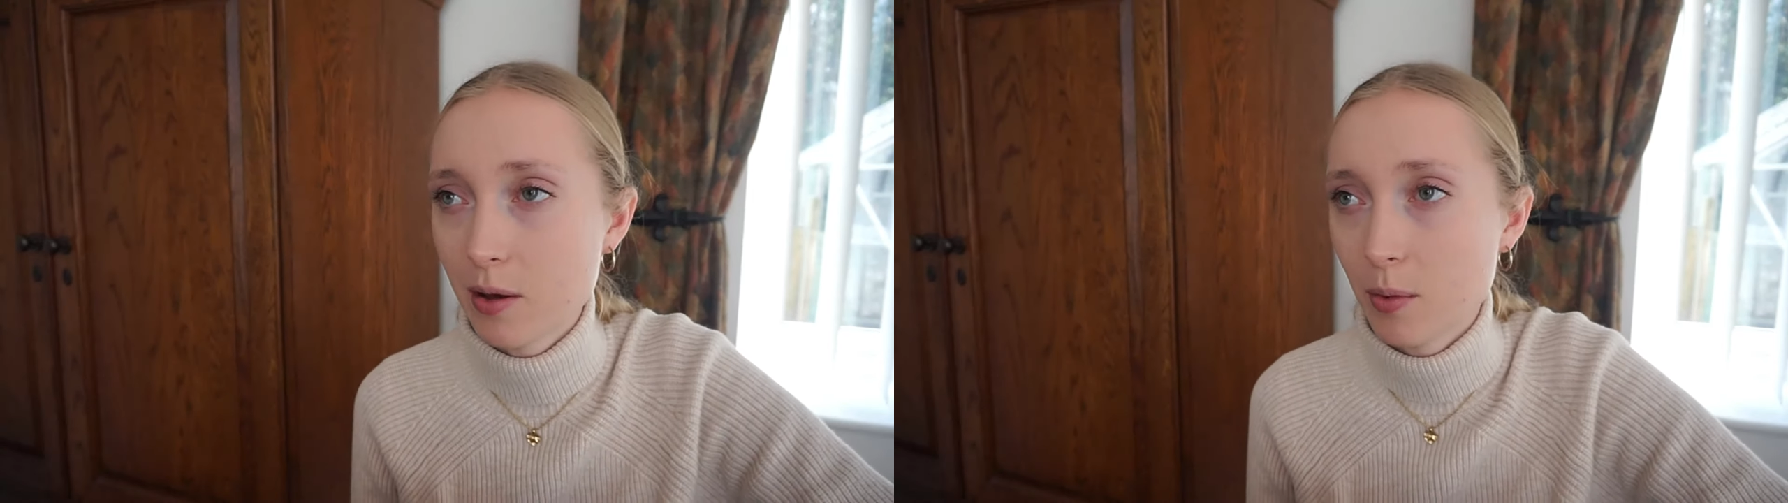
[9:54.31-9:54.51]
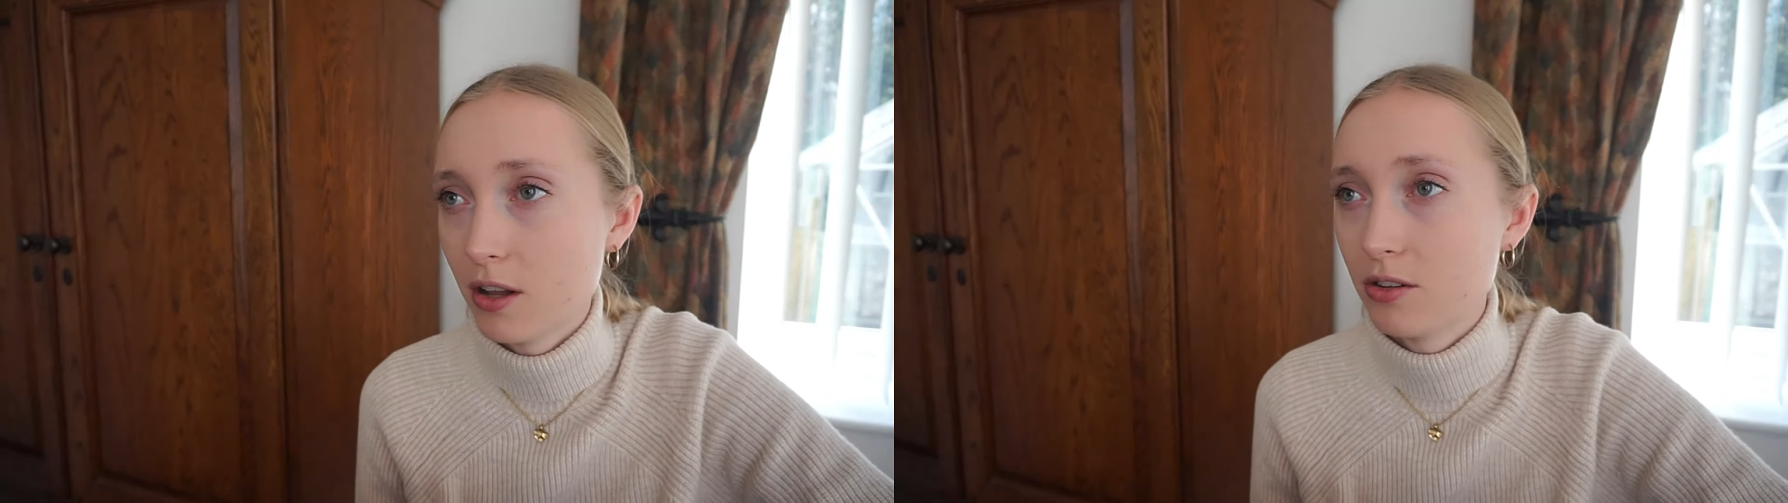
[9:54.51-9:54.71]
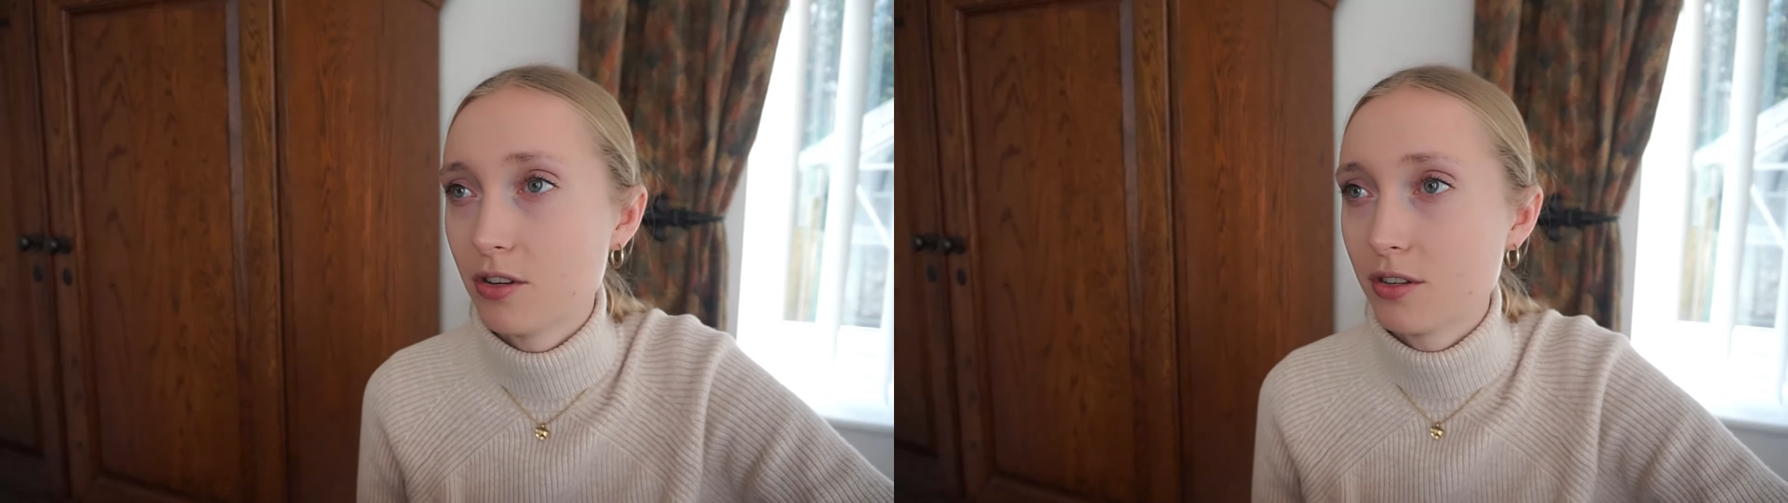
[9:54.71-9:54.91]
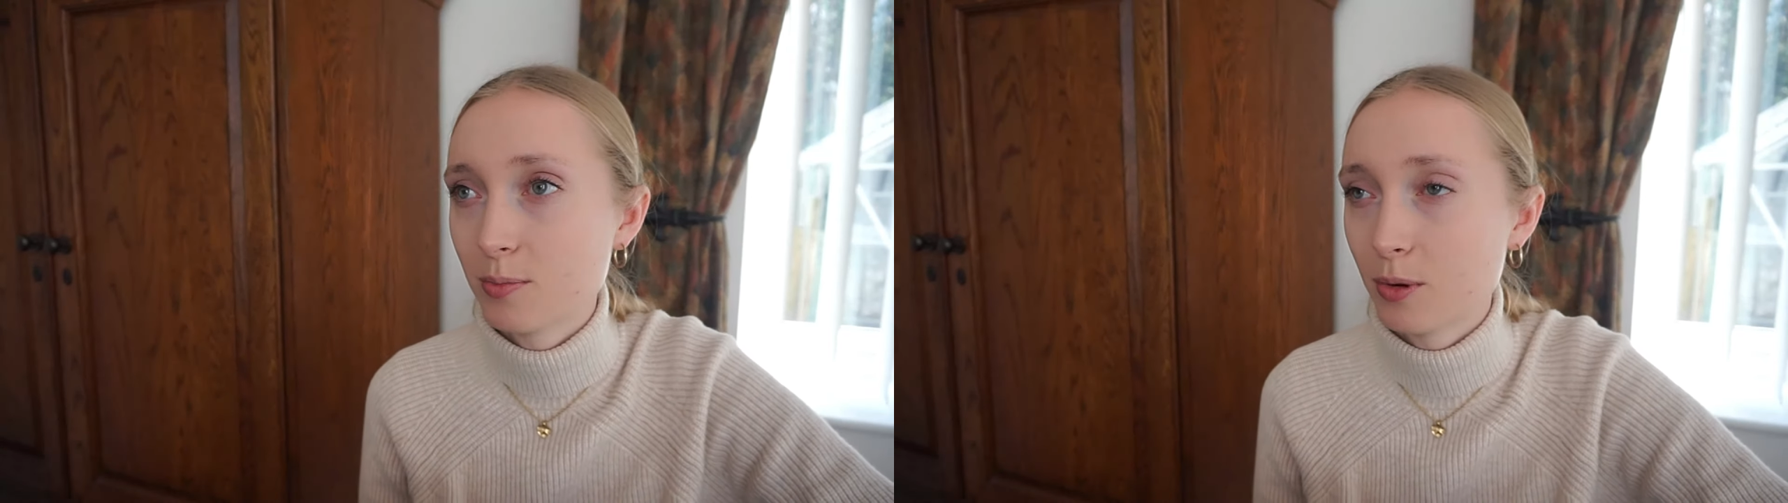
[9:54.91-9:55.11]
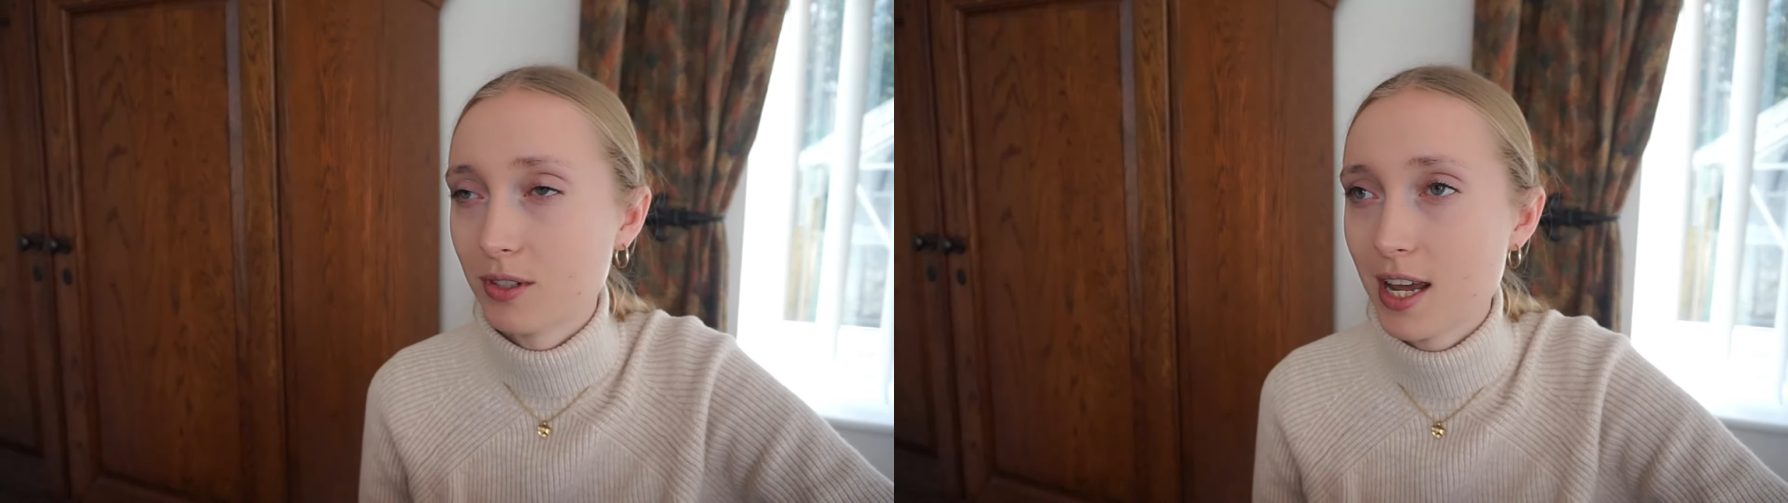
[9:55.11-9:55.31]
they weren't
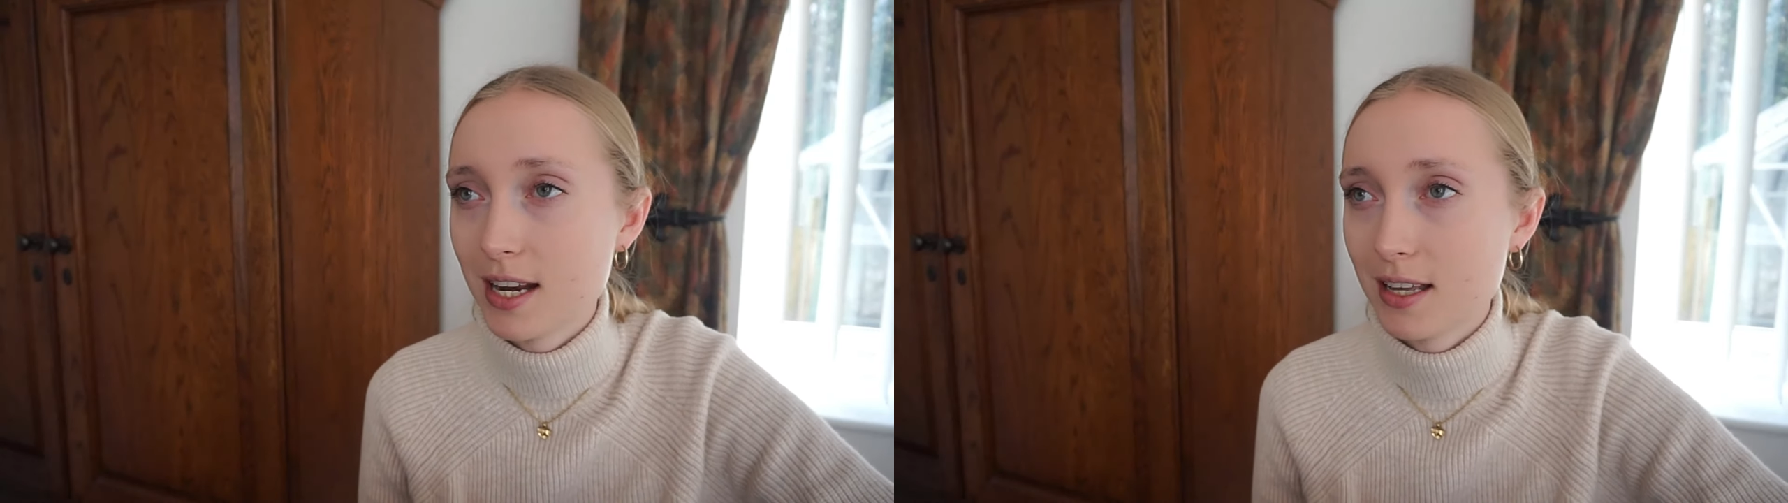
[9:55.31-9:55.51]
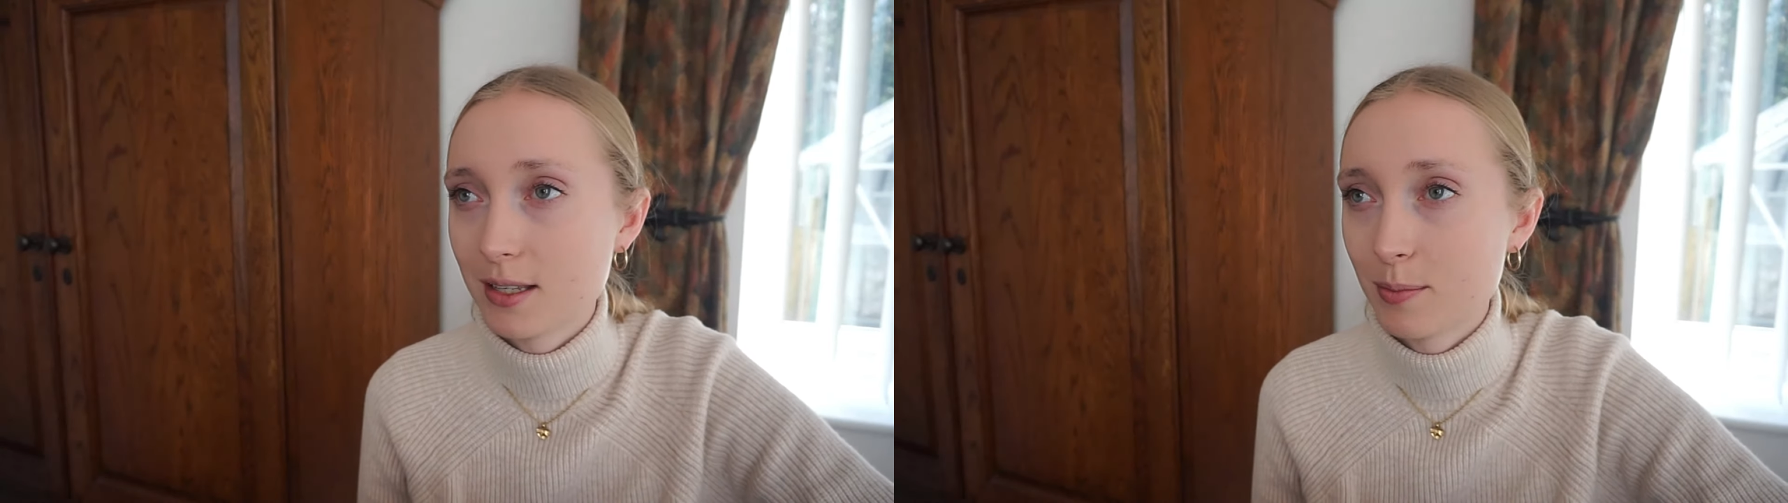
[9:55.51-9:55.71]
just spontaneous